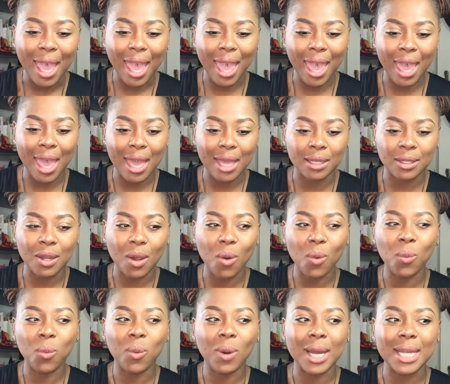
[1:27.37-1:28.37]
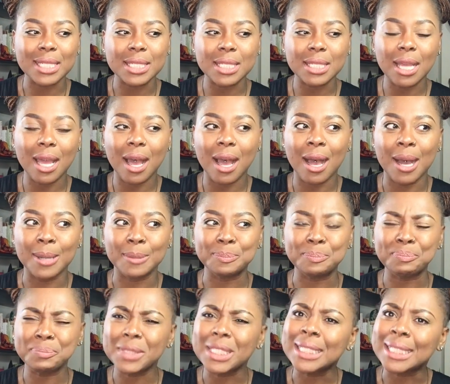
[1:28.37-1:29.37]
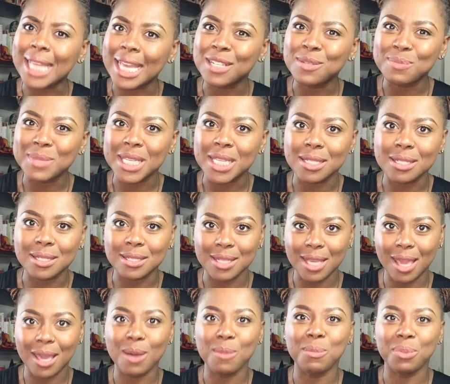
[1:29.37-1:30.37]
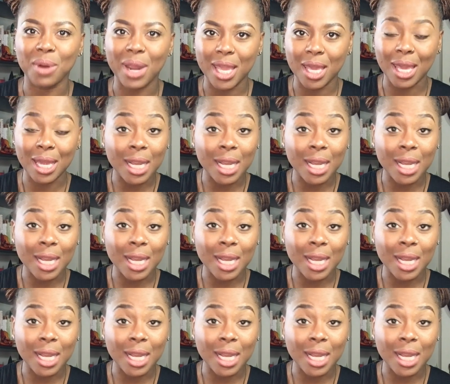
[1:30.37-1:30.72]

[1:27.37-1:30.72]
and what um, led me to take a break.